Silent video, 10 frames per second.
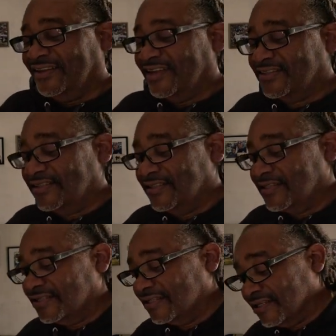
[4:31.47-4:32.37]
Nice and
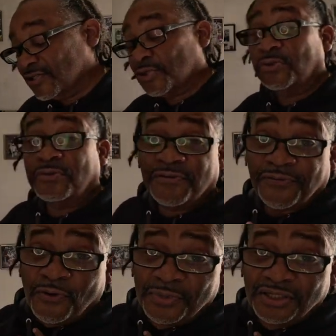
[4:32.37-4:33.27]
easy to get to
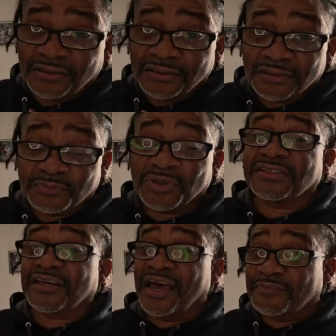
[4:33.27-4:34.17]
for me
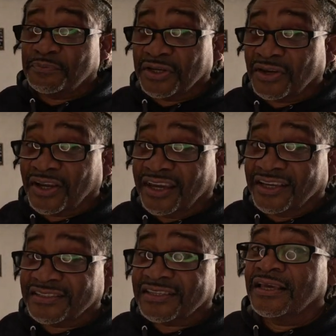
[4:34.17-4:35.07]
because I have bigger
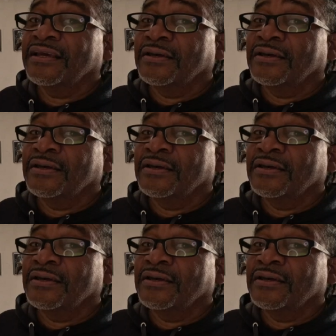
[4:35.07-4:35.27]
hands.